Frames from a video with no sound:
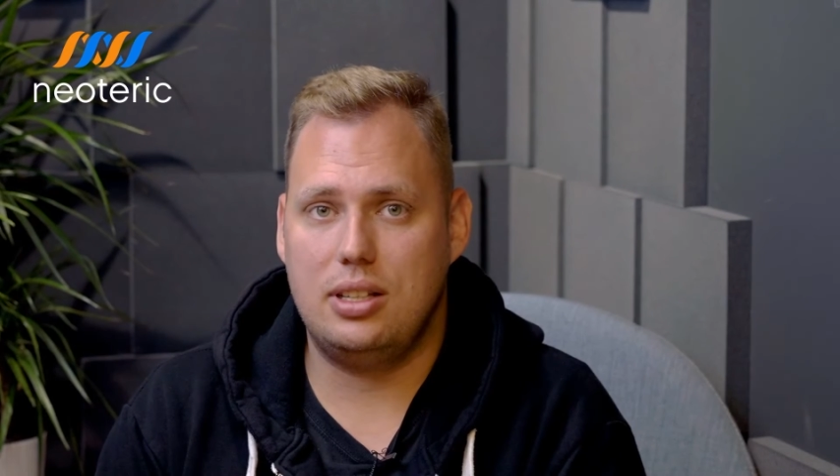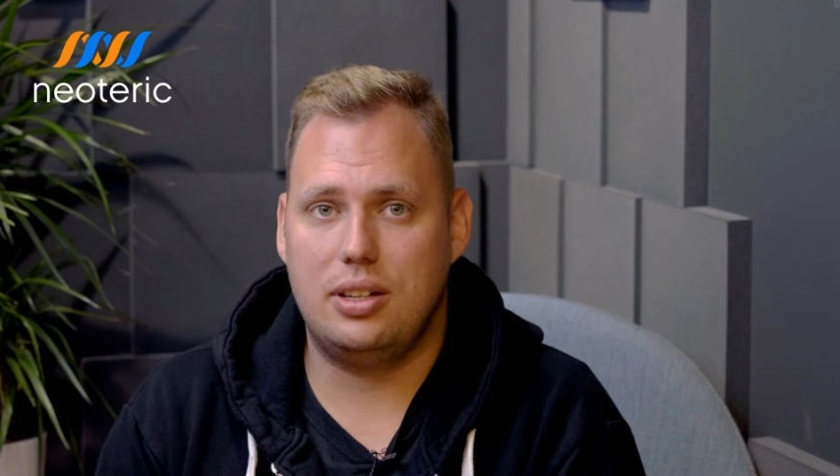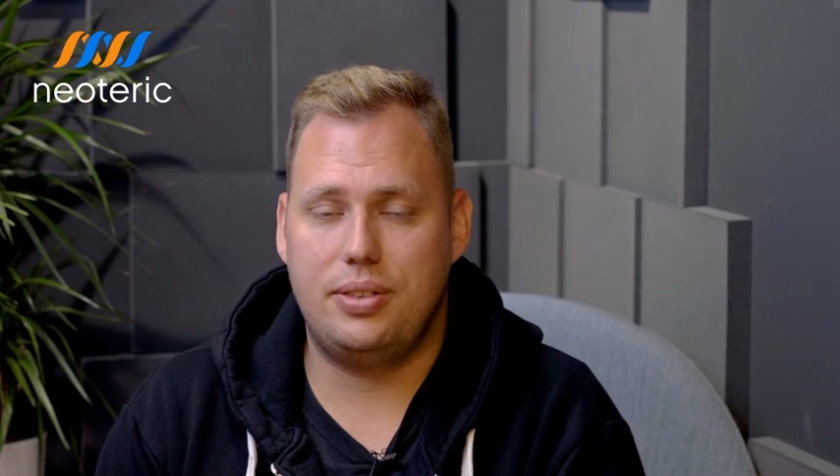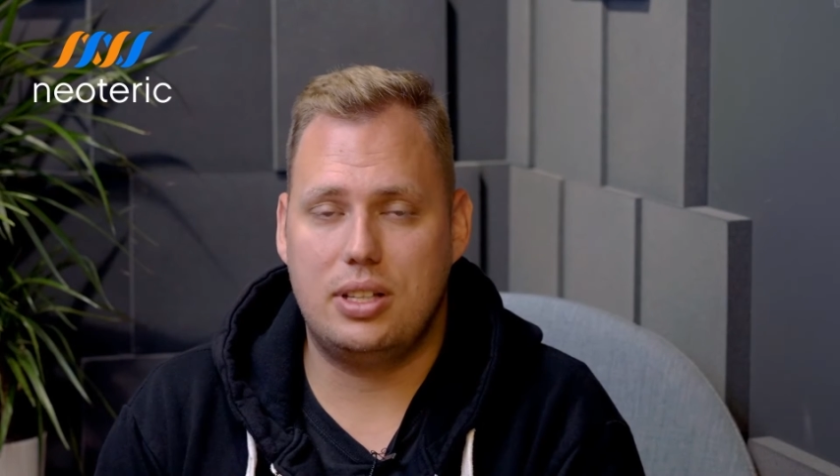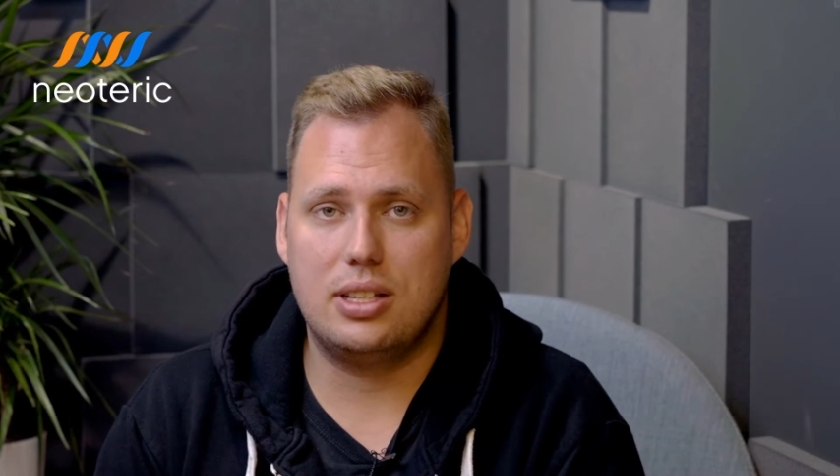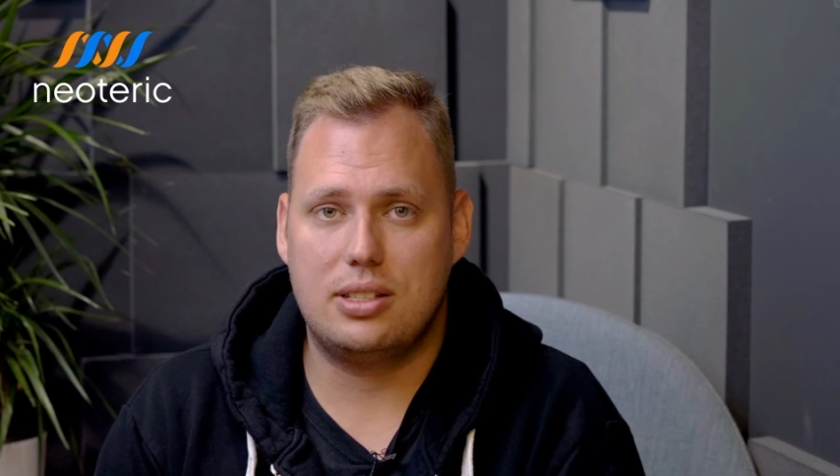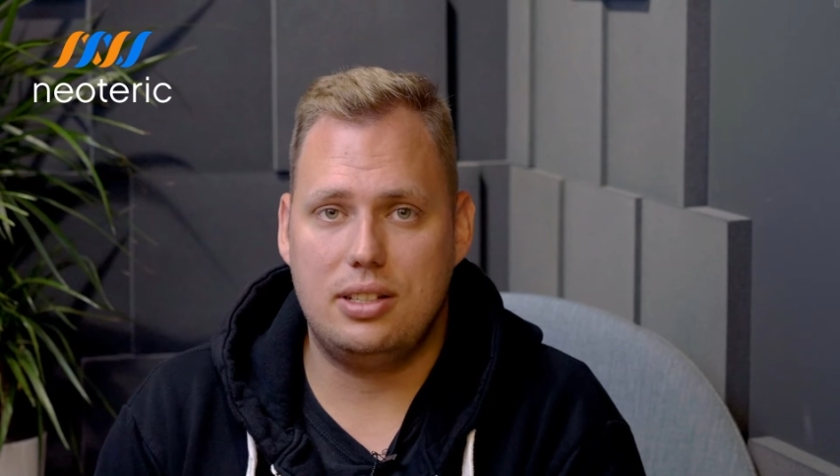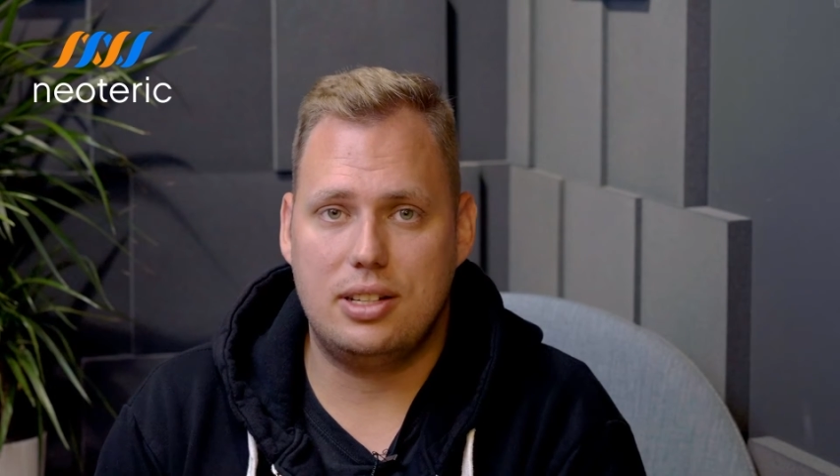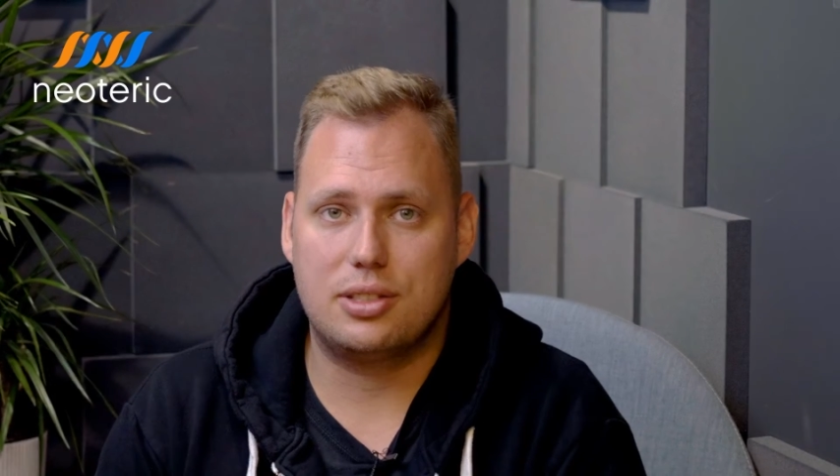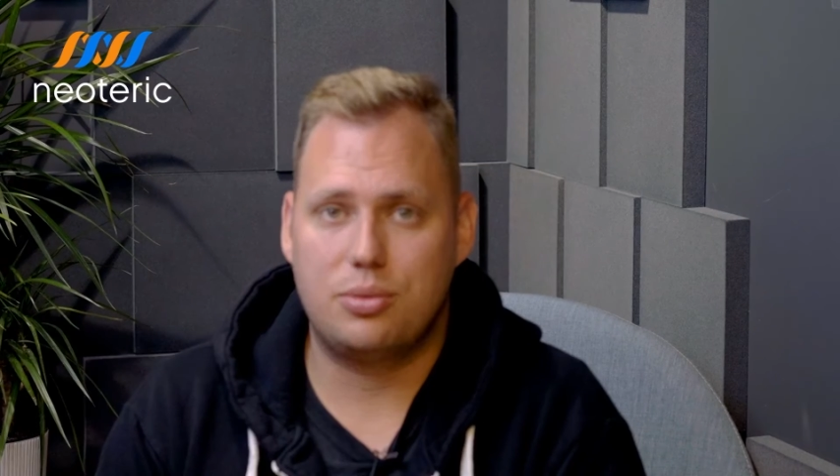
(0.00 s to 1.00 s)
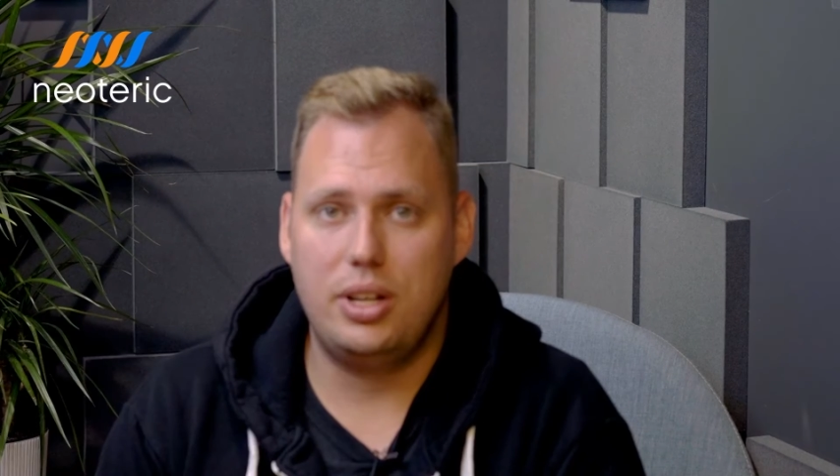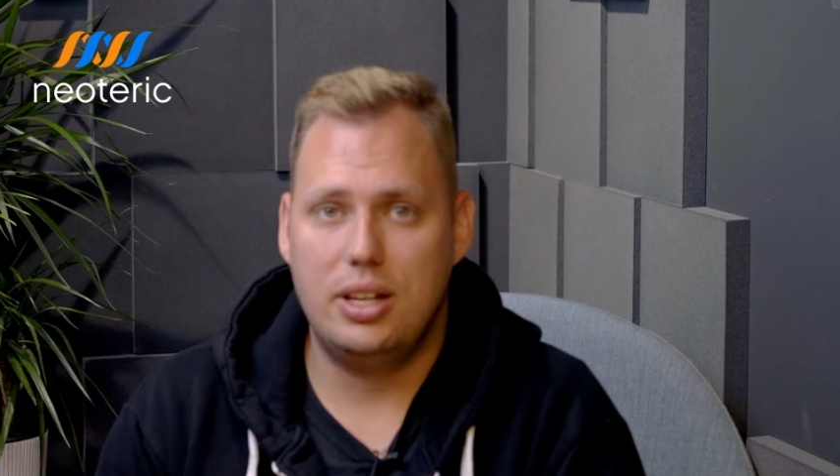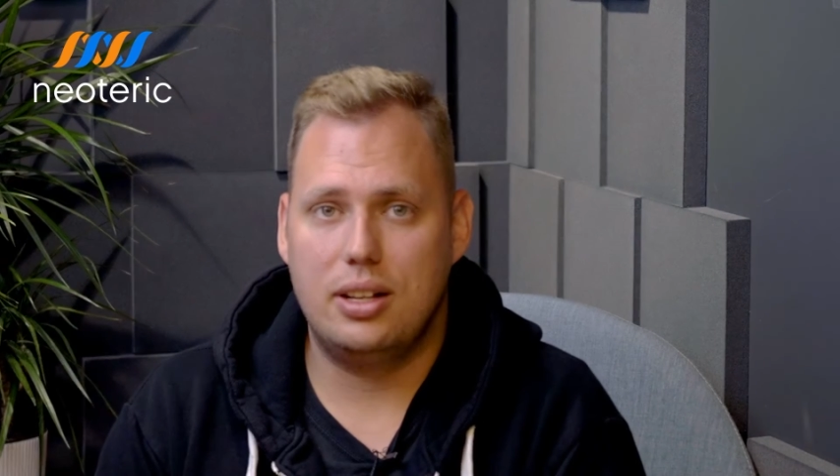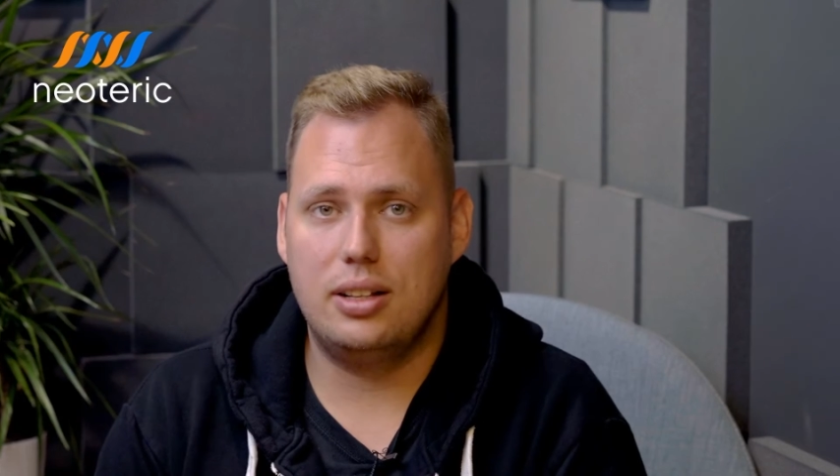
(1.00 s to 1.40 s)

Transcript: in the fitness industry